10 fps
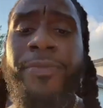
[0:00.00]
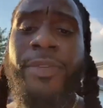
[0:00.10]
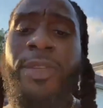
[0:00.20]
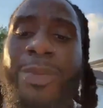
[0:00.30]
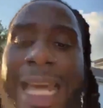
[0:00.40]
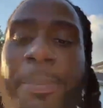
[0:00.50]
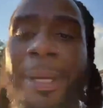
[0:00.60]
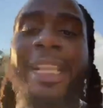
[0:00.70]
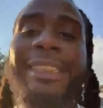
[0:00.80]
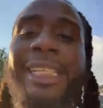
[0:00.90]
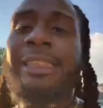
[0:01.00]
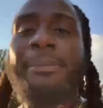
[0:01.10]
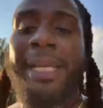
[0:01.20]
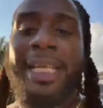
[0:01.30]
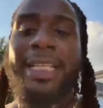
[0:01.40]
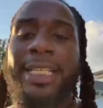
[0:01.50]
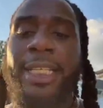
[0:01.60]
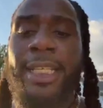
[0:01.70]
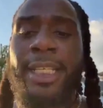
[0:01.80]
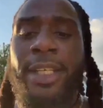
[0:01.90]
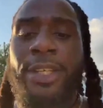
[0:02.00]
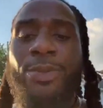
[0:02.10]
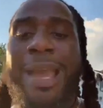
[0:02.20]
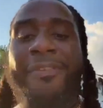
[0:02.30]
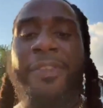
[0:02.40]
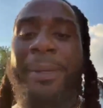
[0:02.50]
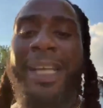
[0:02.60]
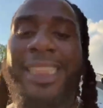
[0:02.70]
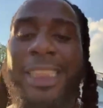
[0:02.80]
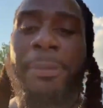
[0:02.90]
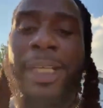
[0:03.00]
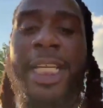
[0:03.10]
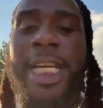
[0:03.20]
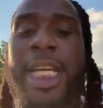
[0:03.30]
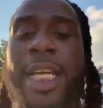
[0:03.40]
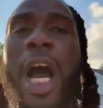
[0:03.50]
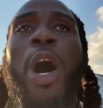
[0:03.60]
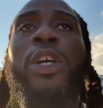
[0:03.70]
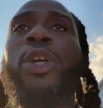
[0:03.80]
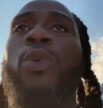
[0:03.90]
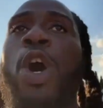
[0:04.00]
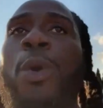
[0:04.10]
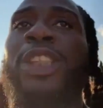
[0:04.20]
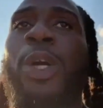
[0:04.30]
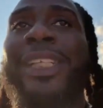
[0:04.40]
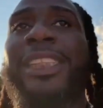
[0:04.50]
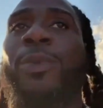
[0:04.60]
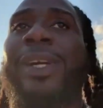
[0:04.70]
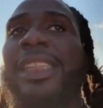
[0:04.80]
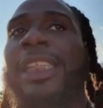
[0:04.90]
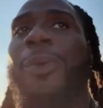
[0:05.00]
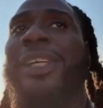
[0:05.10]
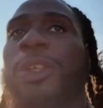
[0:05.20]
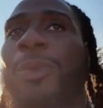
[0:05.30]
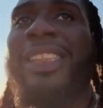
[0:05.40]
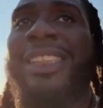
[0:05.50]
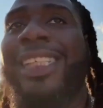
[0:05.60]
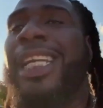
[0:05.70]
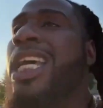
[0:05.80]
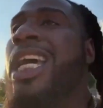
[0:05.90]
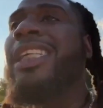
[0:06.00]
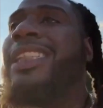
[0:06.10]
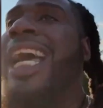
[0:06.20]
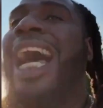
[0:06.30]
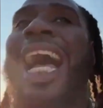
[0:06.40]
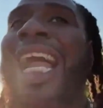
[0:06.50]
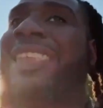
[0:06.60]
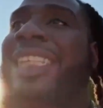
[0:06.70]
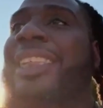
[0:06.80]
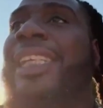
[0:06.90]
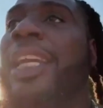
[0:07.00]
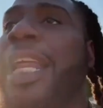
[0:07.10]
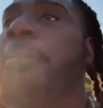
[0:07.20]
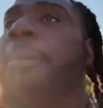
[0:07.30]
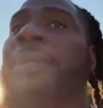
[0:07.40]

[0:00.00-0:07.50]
You got to pay attention, man. You have to pay attention, but also go with your intuition. Your intuition, see, I tend to tell a lot of people